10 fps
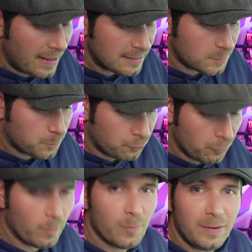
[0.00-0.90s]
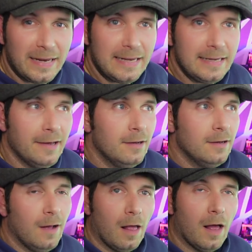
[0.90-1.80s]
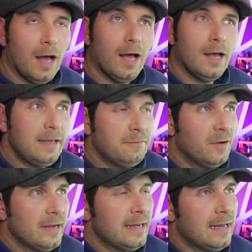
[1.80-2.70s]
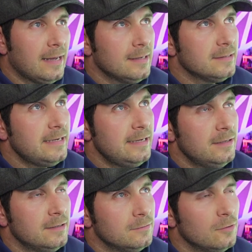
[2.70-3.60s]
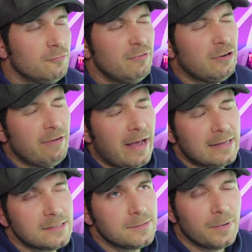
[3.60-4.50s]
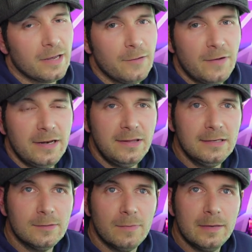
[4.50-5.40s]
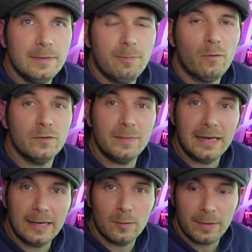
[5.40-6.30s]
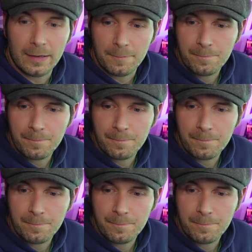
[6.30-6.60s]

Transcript: probably, if I had any, not regrets, but if anything that maybe bothered me a little bit,